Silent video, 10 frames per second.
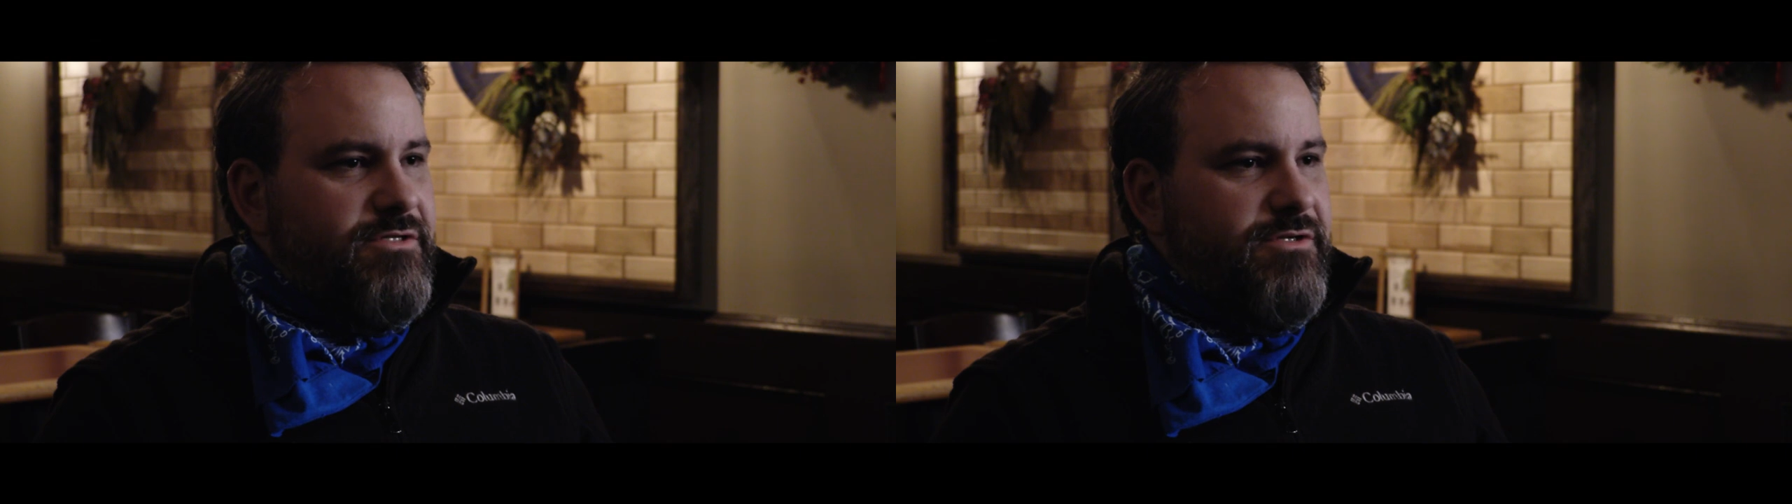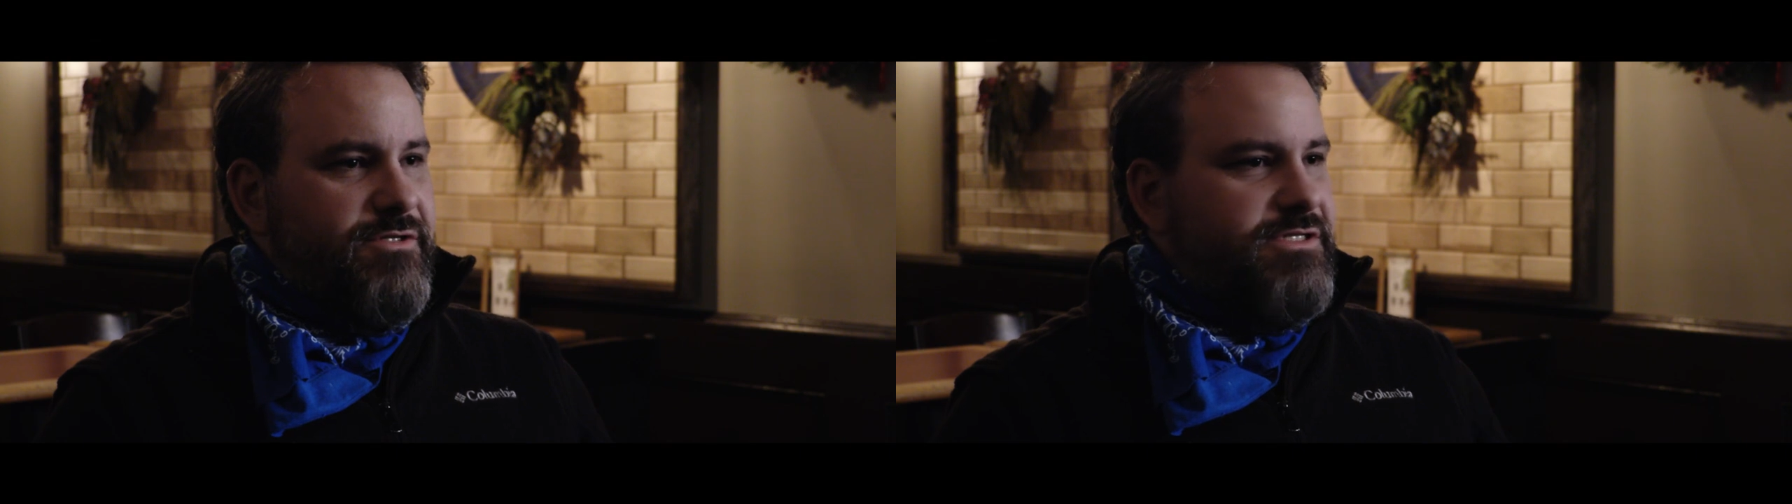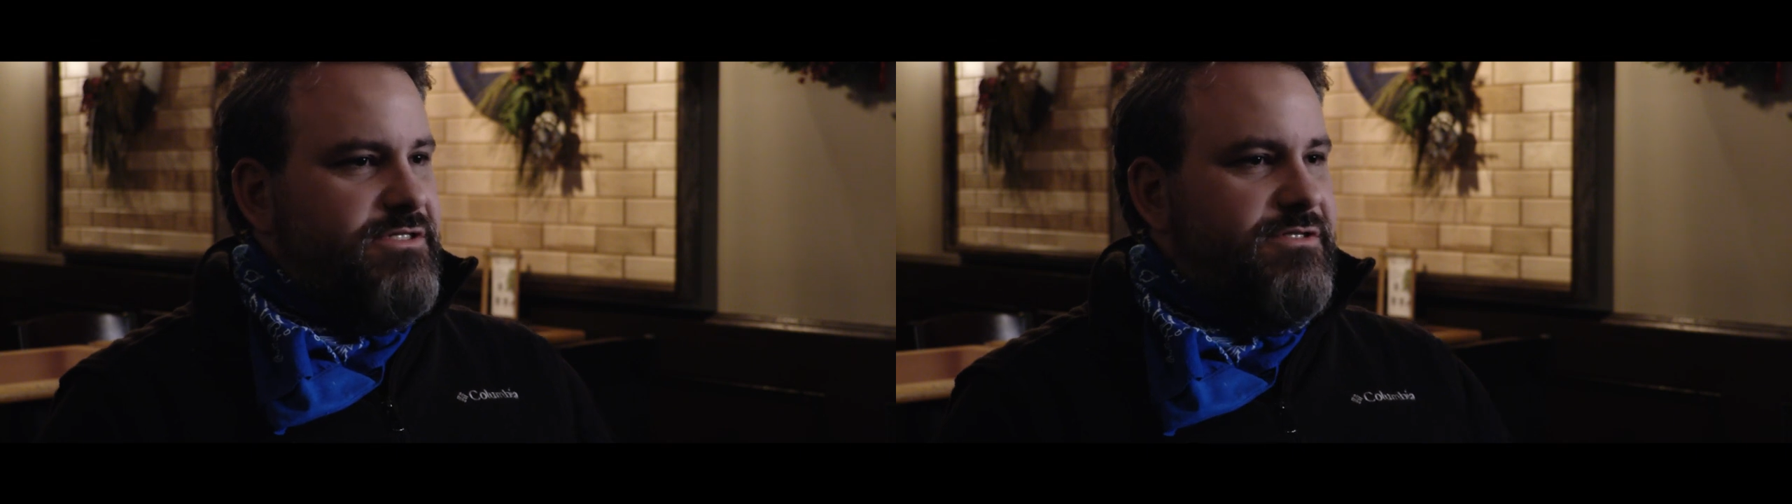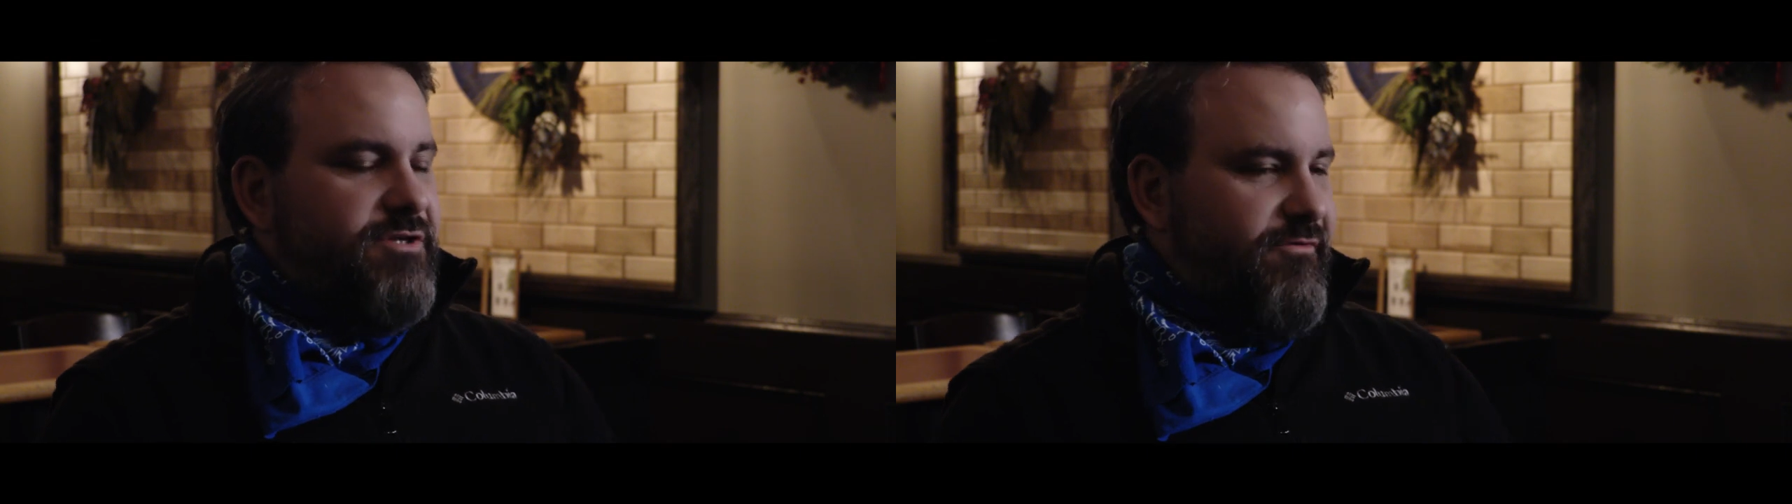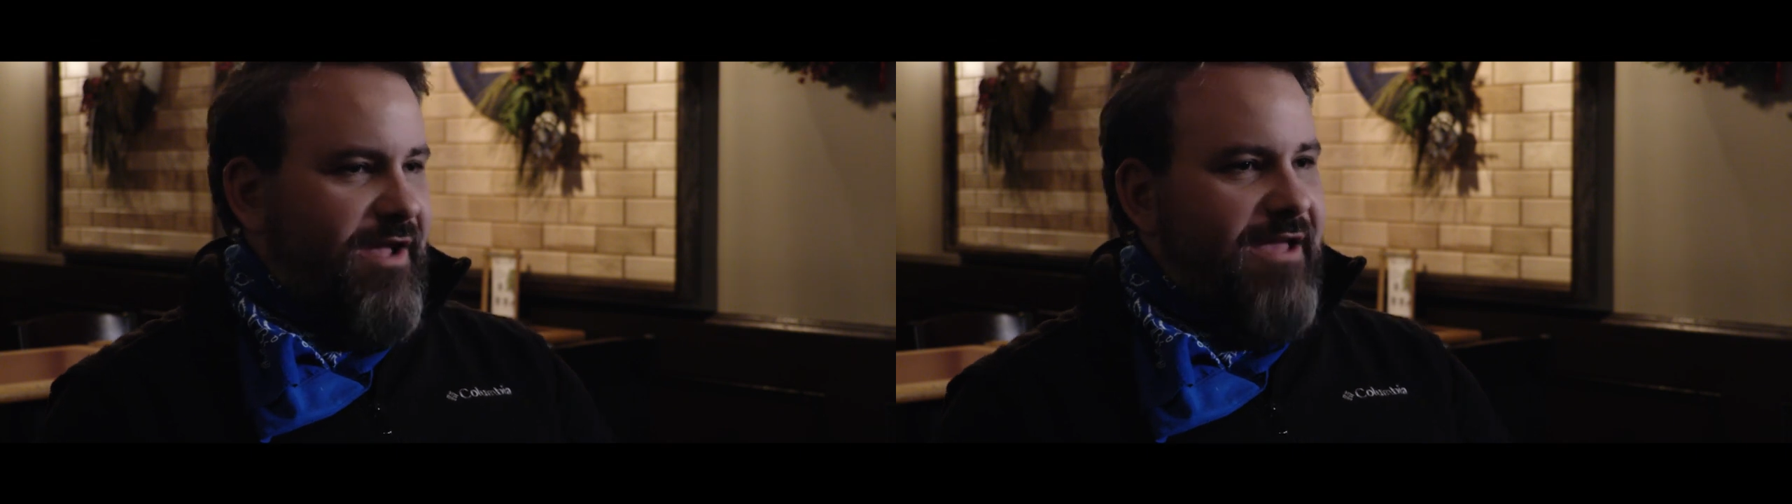
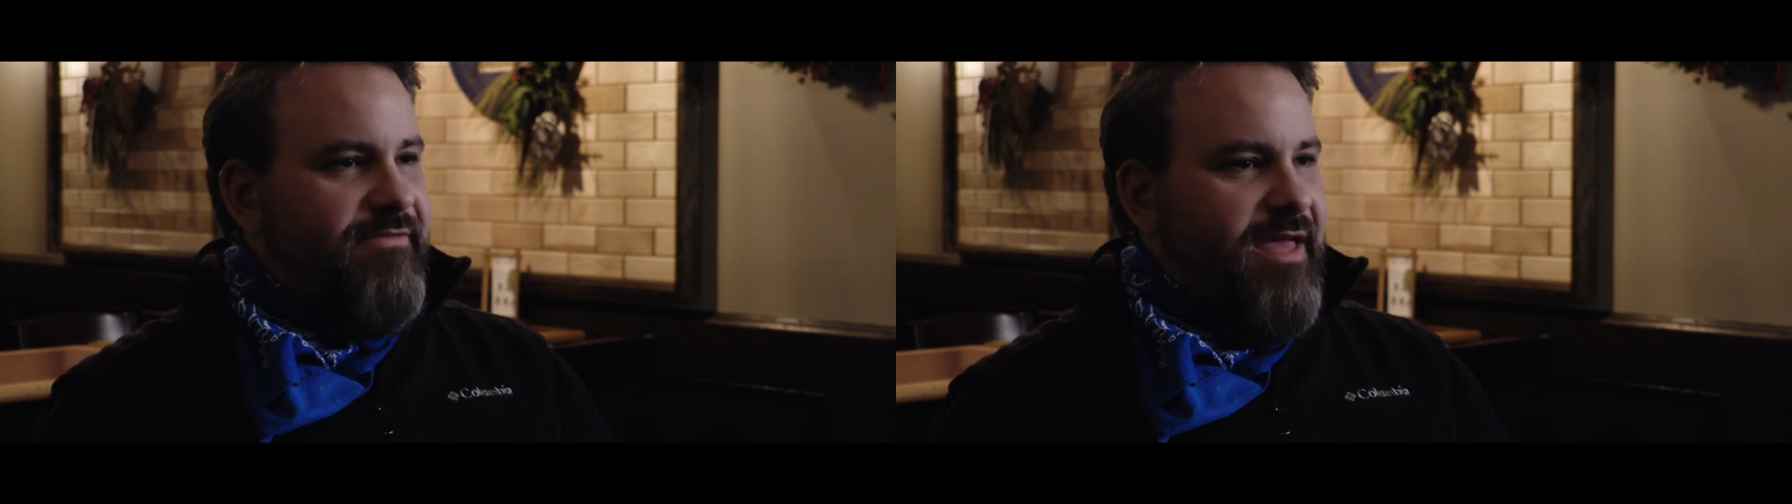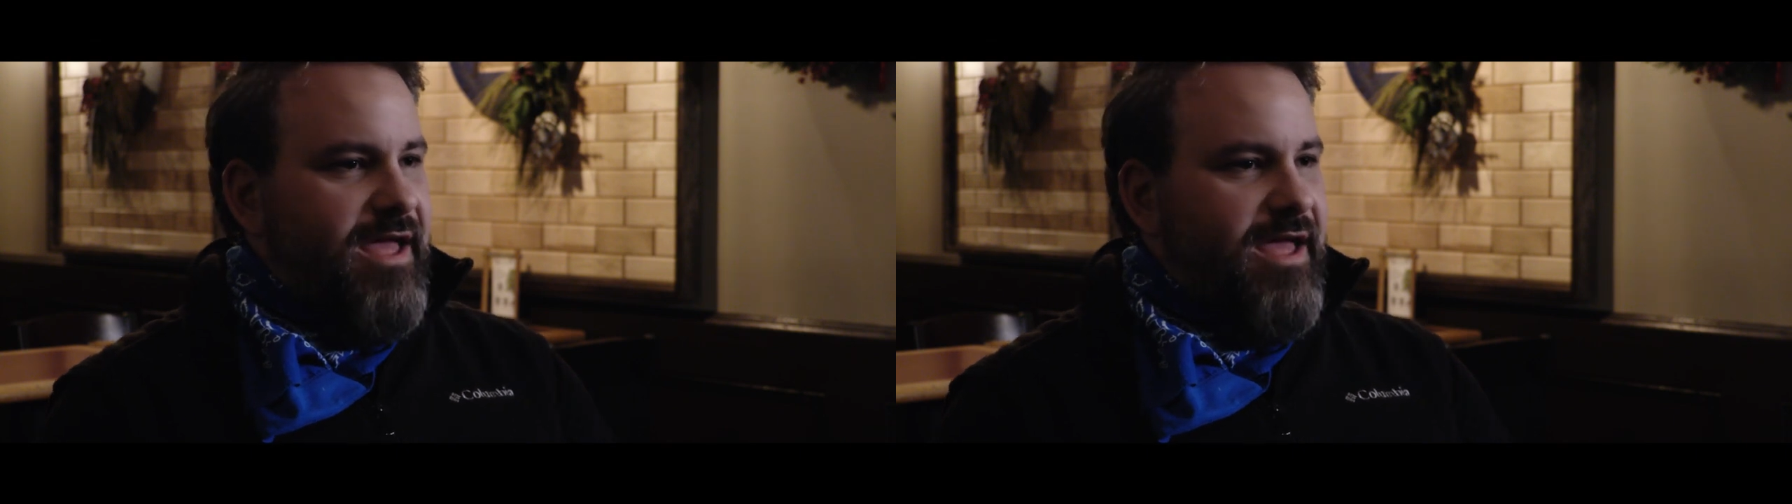survive